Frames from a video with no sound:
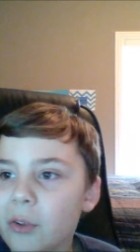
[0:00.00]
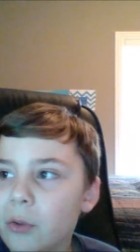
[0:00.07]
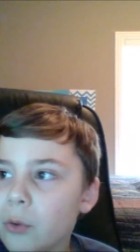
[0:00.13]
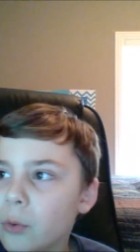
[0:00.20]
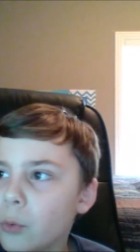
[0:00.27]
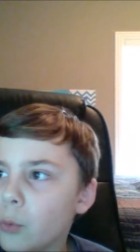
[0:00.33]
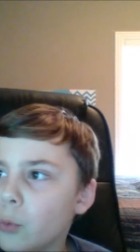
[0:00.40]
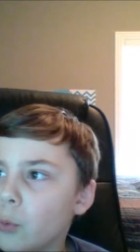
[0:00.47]

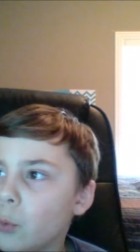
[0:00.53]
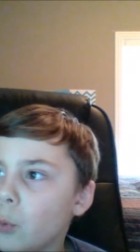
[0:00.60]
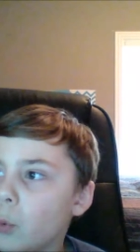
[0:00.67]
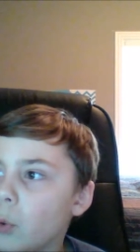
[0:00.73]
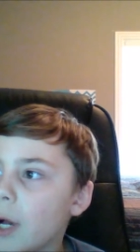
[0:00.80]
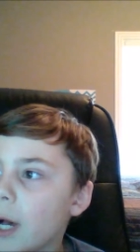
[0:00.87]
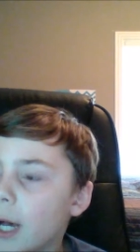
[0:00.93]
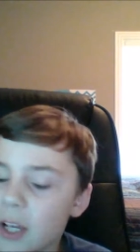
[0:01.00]

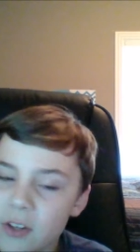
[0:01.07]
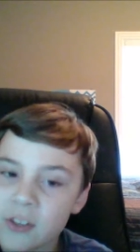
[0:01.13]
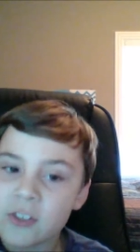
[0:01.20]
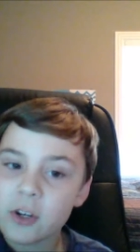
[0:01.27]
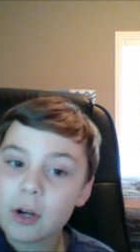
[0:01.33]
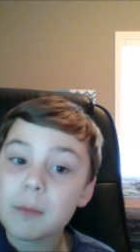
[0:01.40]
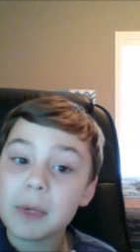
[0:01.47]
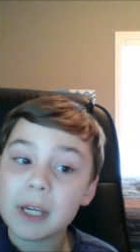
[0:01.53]
to uh,
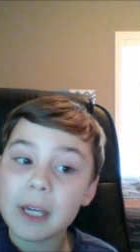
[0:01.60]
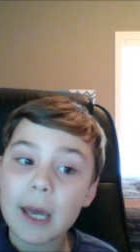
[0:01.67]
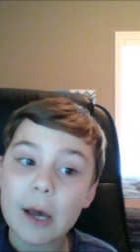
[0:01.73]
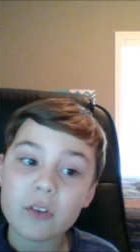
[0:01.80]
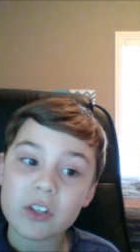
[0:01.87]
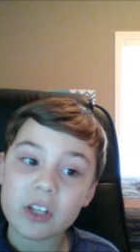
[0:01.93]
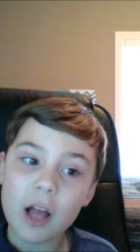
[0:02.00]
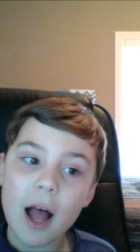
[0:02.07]
Sir
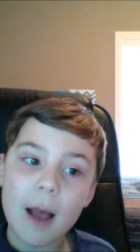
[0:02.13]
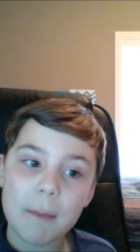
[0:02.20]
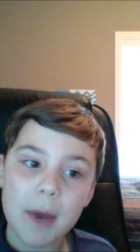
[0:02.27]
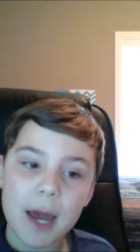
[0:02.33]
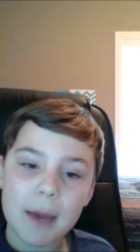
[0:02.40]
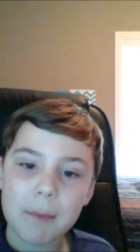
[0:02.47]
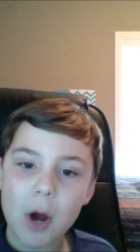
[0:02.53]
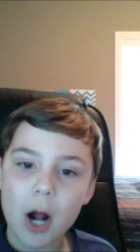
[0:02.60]
Meows a
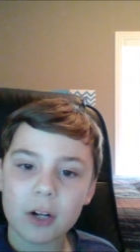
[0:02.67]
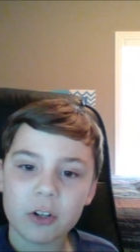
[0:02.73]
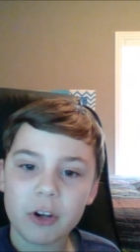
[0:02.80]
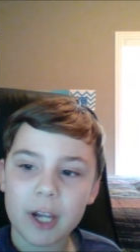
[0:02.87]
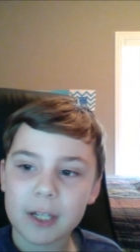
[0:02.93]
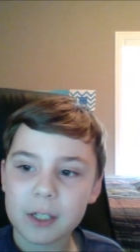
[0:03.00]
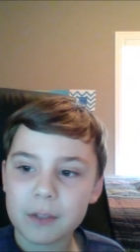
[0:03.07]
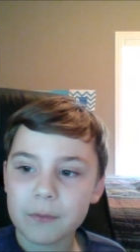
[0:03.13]
lot, my
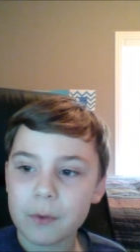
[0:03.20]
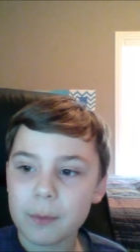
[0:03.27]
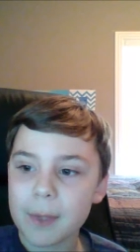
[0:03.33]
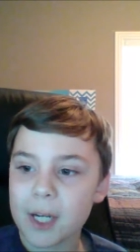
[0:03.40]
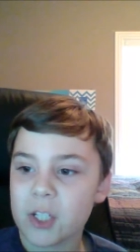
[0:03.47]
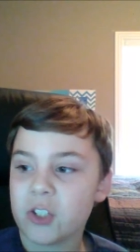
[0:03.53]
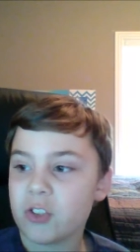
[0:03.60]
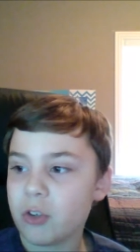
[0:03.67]
moderator
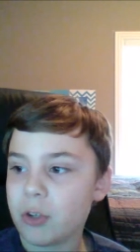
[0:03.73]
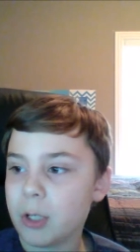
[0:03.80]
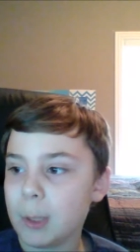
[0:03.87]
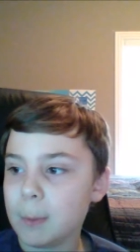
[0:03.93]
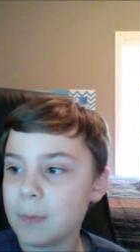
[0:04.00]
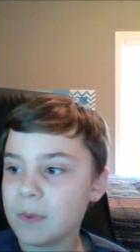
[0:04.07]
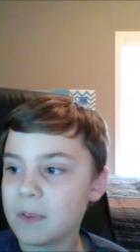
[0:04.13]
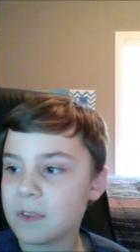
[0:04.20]
for my
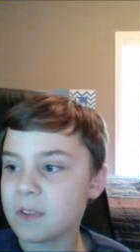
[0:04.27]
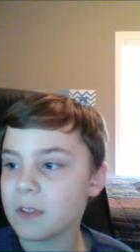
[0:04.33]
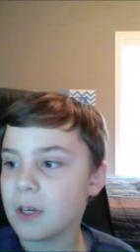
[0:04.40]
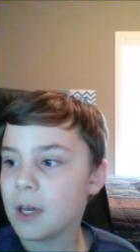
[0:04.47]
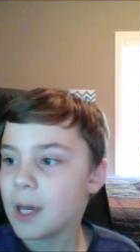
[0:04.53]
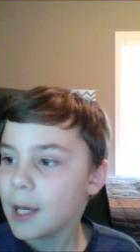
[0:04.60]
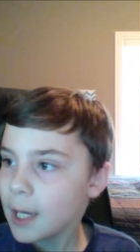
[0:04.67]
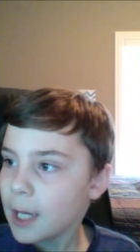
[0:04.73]

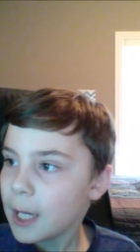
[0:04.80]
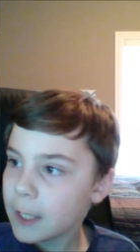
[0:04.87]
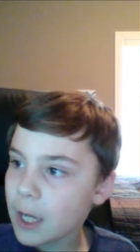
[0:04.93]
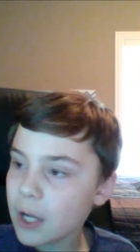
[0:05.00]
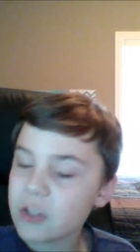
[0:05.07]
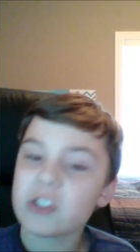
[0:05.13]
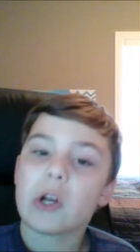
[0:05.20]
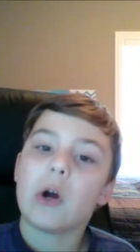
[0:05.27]
streams,
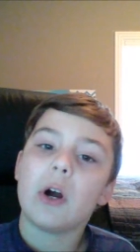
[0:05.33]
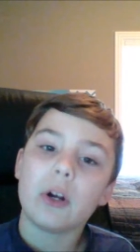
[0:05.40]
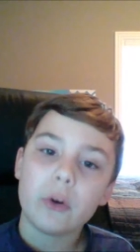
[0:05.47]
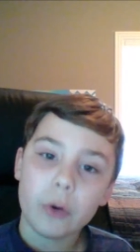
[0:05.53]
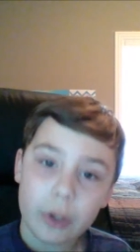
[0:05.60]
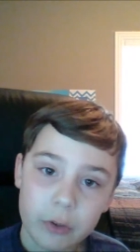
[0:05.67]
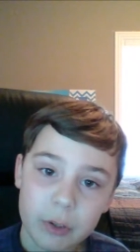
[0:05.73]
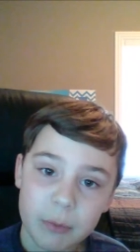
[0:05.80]
and
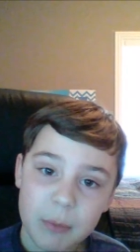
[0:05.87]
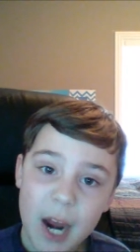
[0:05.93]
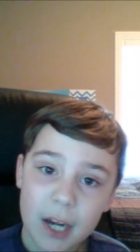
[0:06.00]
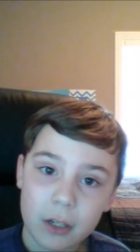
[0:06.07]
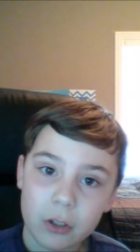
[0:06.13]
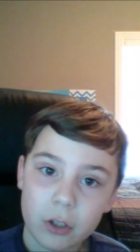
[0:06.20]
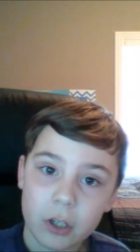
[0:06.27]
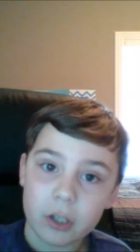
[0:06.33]
also a quick
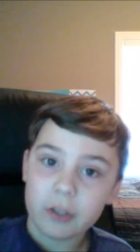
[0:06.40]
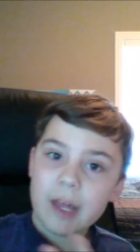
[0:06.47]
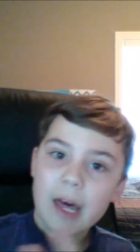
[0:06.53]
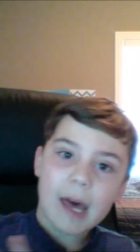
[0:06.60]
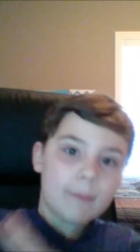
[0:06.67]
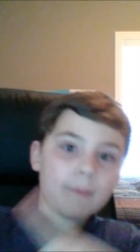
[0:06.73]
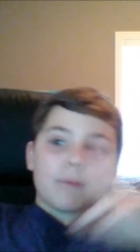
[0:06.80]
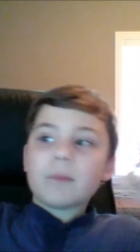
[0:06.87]
reminder
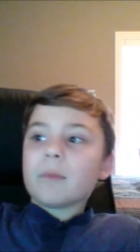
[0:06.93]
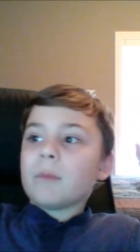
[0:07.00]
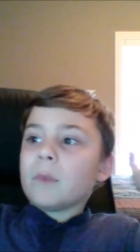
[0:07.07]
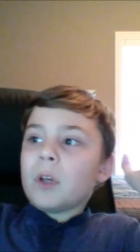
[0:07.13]
that